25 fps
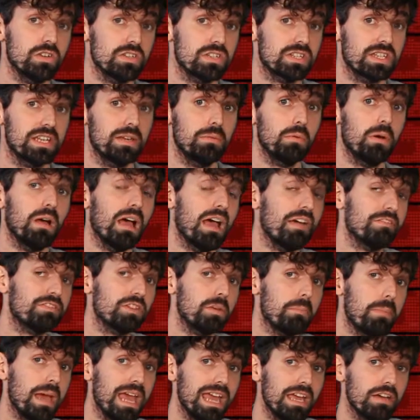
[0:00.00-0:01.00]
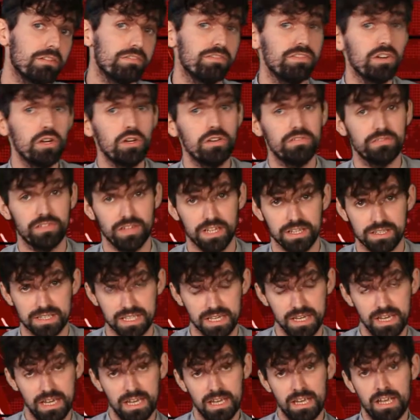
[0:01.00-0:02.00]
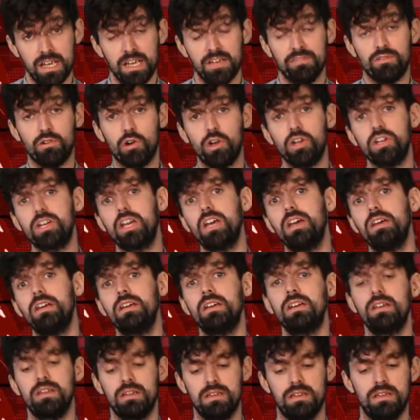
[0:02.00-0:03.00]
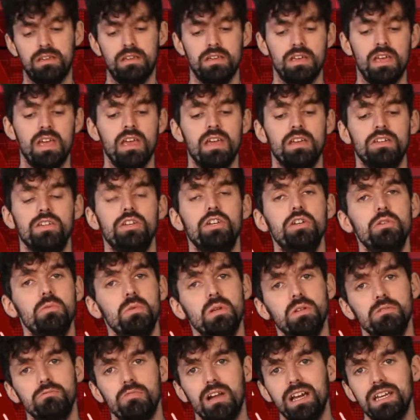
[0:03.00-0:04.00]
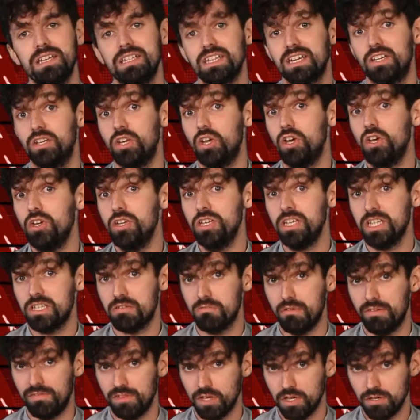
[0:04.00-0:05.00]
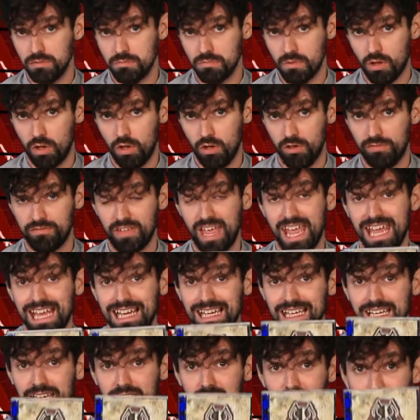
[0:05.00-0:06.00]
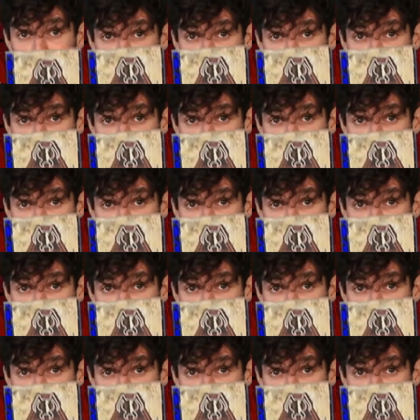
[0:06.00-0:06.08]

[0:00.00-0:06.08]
lost, they will have to pay a forfeit. Veronica, you will write an earnest review of Alien